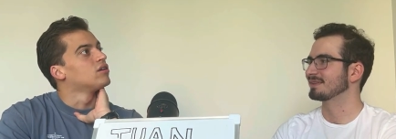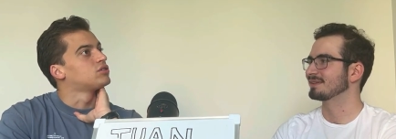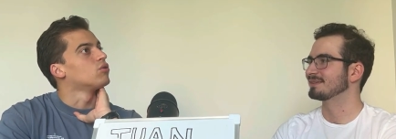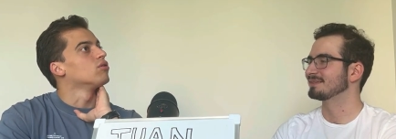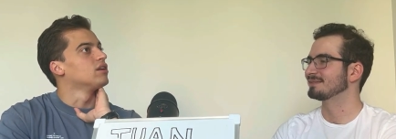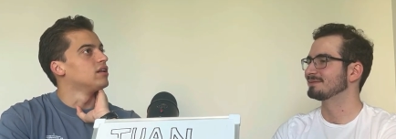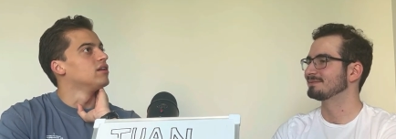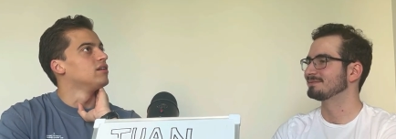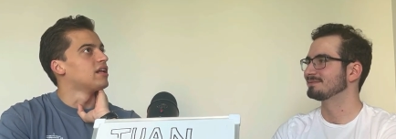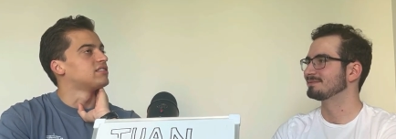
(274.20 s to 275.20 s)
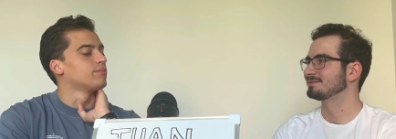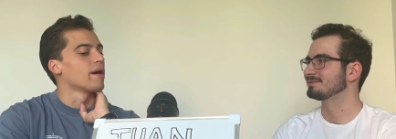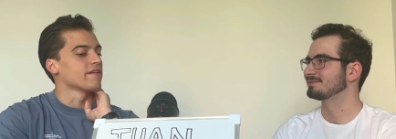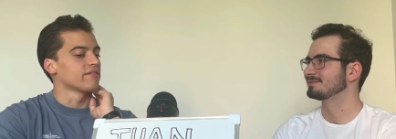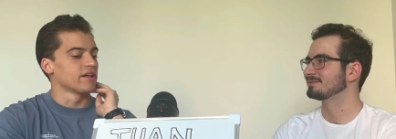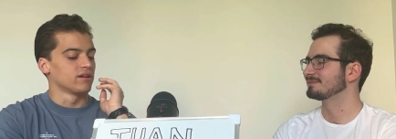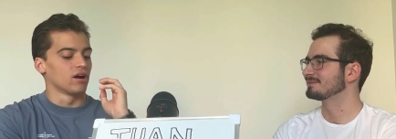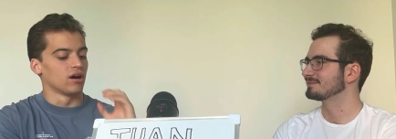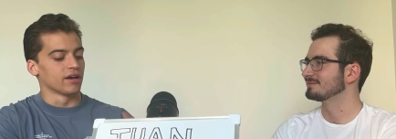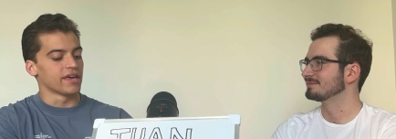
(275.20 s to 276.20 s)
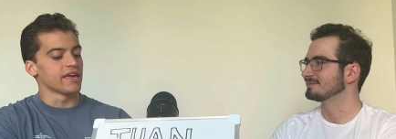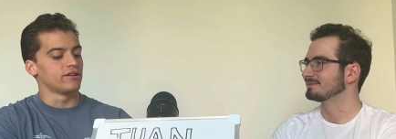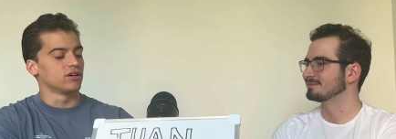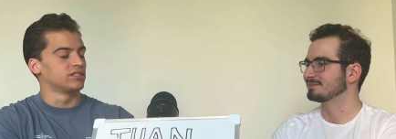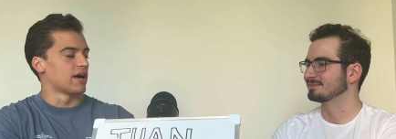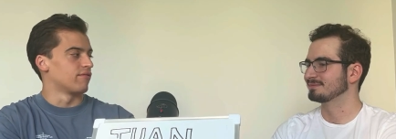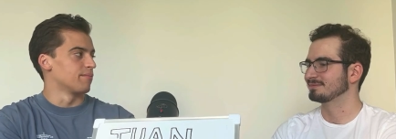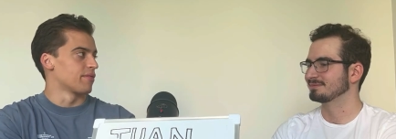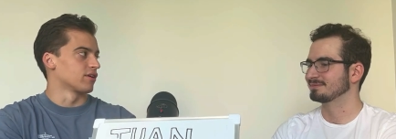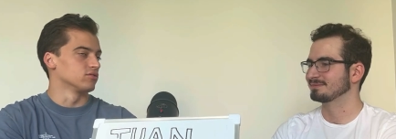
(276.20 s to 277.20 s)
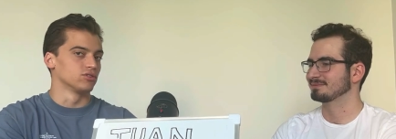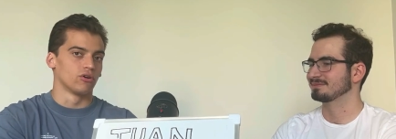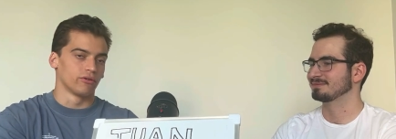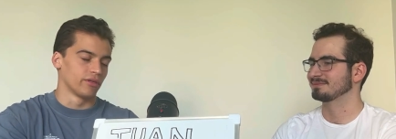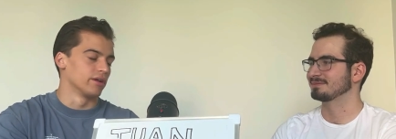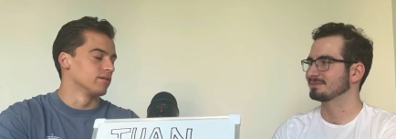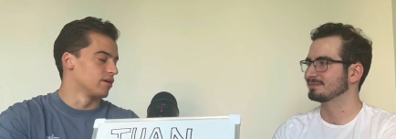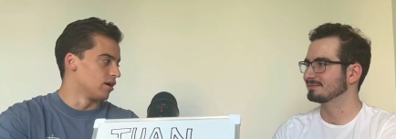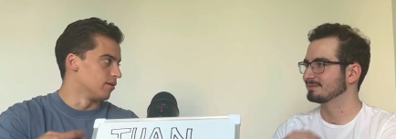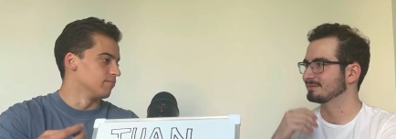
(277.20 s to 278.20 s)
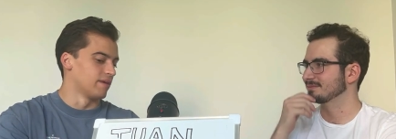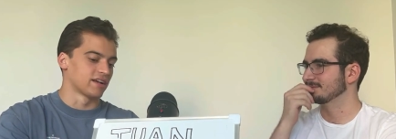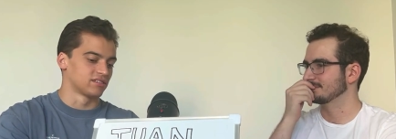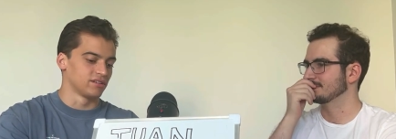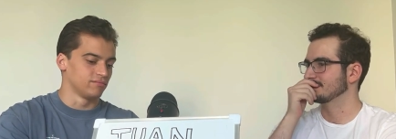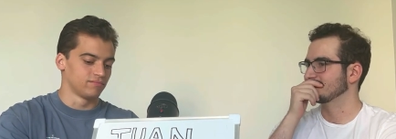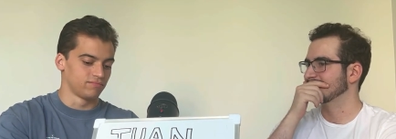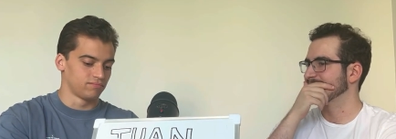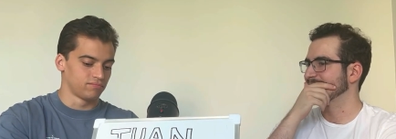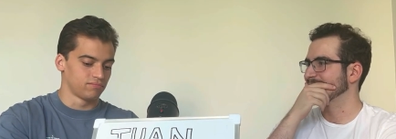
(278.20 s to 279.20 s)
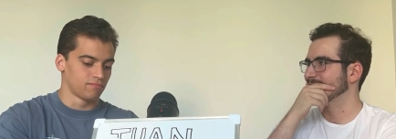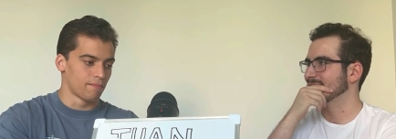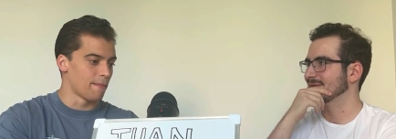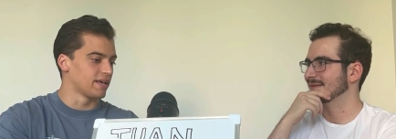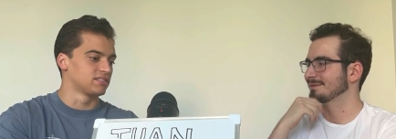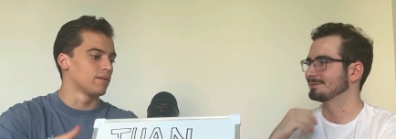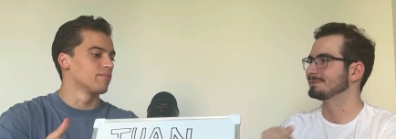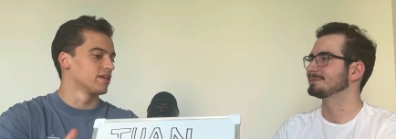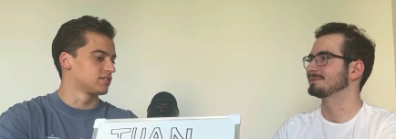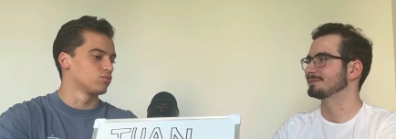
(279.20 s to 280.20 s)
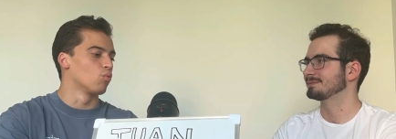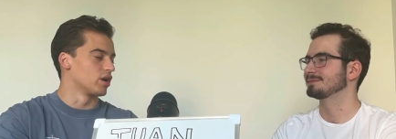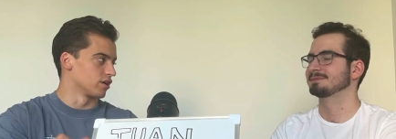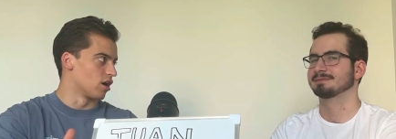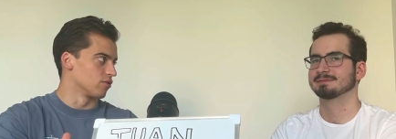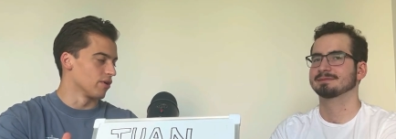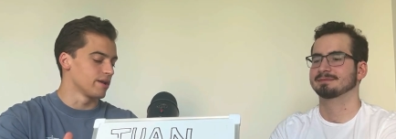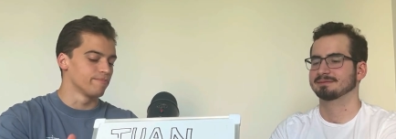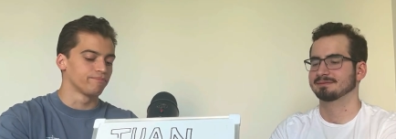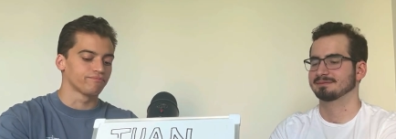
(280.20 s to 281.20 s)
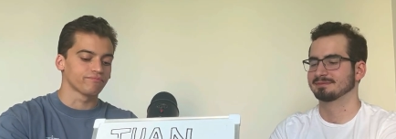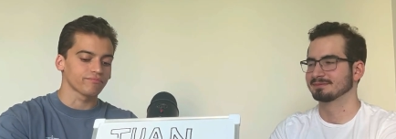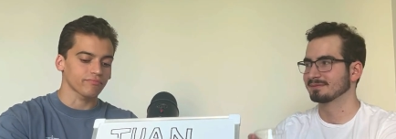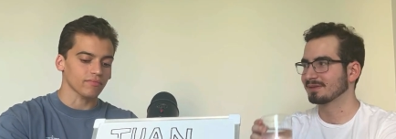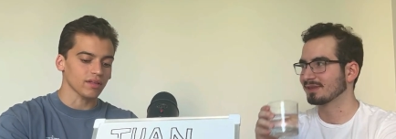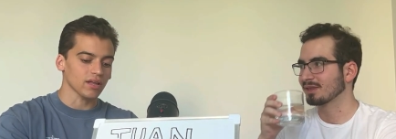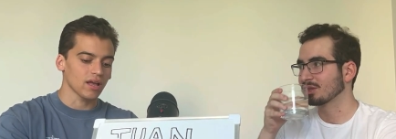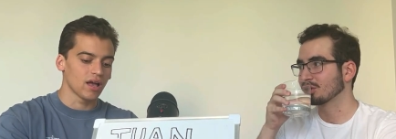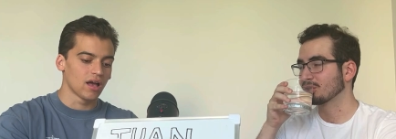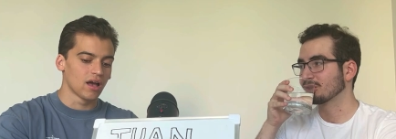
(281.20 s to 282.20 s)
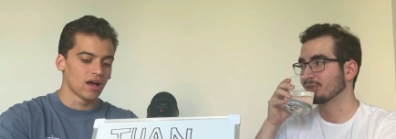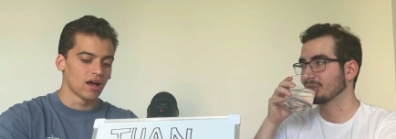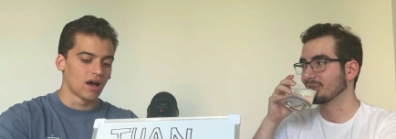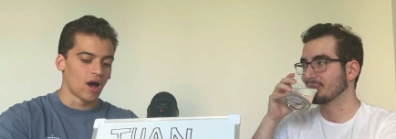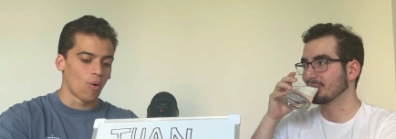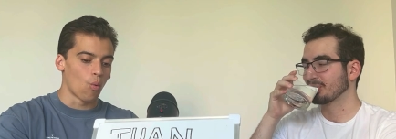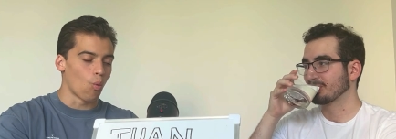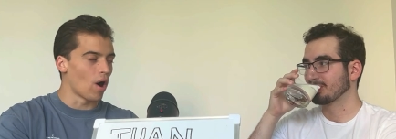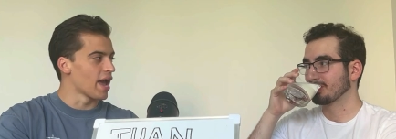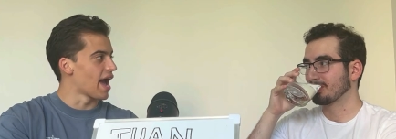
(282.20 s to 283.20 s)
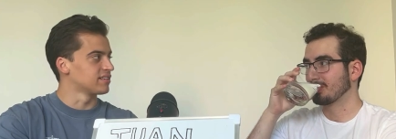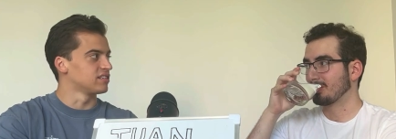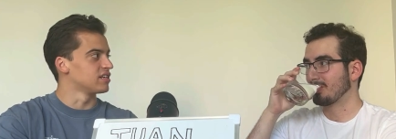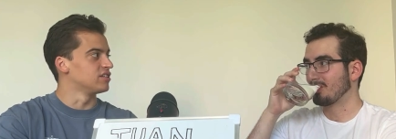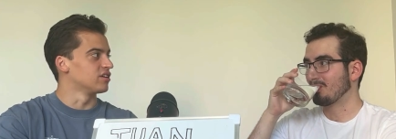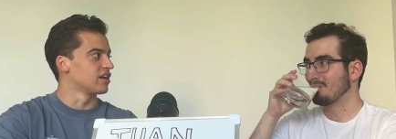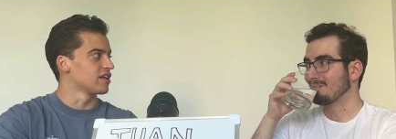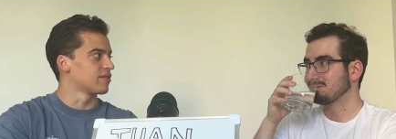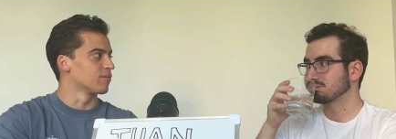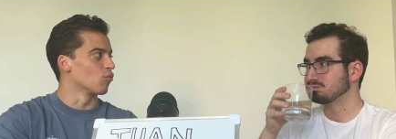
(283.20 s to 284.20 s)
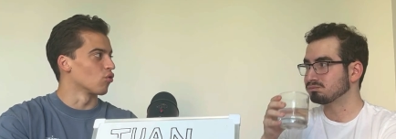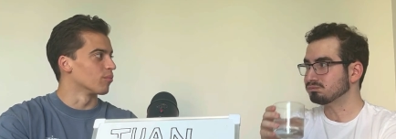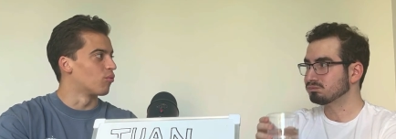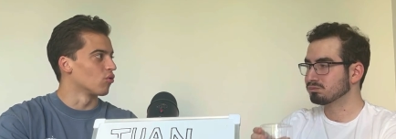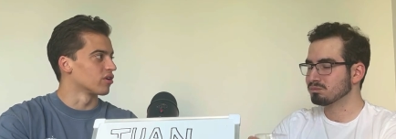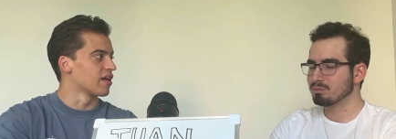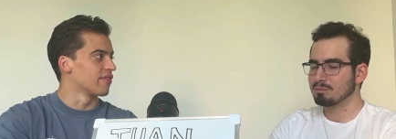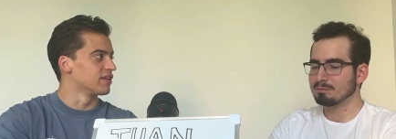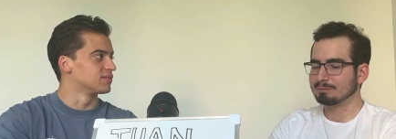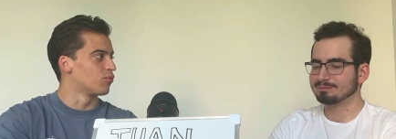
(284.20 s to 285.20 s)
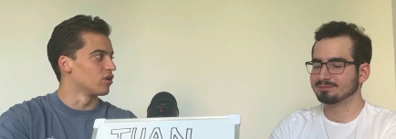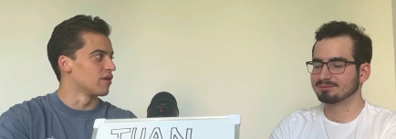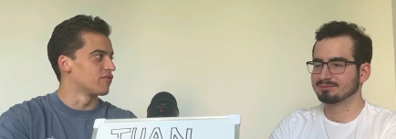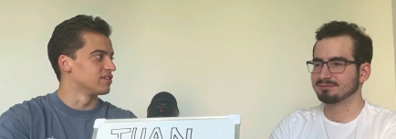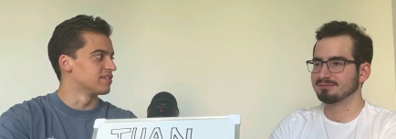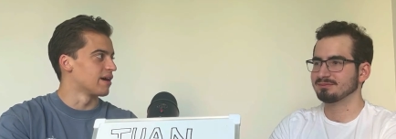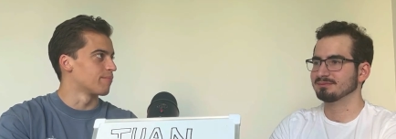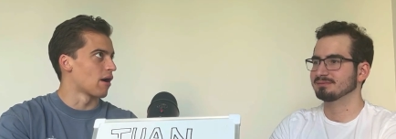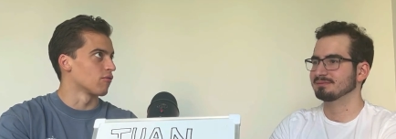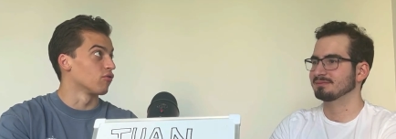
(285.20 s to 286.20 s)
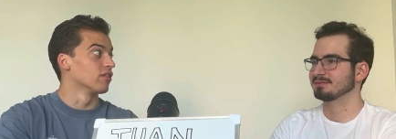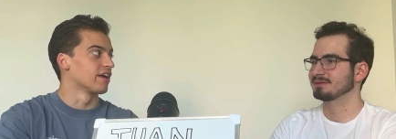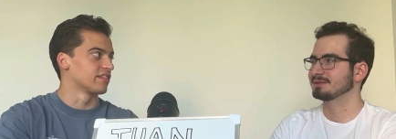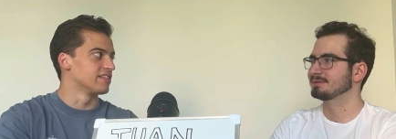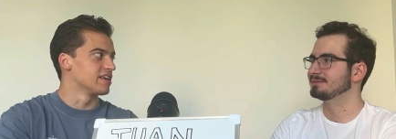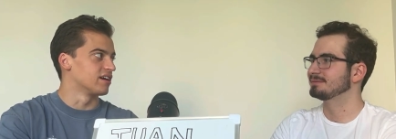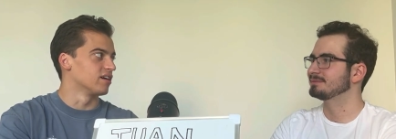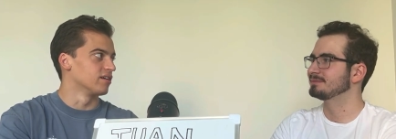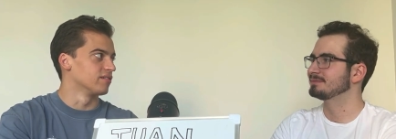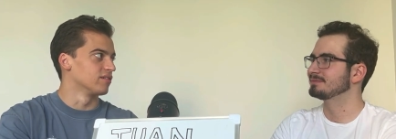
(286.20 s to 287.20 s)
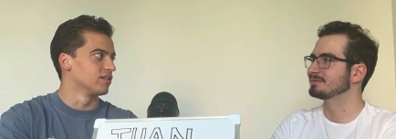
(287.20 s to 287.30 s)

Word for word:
Speaker 1: so let's imagine that uh, he does have a mythical someone that um, actually makes him this wind god, right? Mm-hmm. Why hasn't he done anything more important at this point if he's that powerful like Nika